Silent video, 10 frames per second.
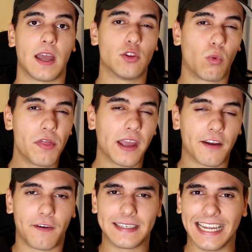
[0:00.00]
And the one thing I
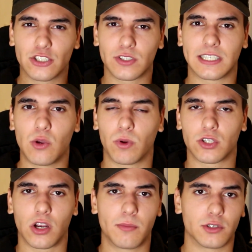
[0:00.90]
find interesting when
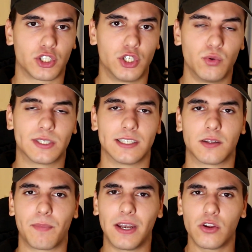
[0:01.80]
talking about shoes is,
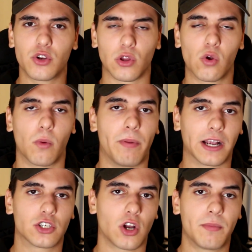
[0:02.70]
depending on your local
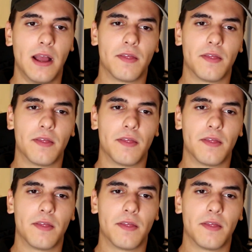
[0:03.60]
bike shop,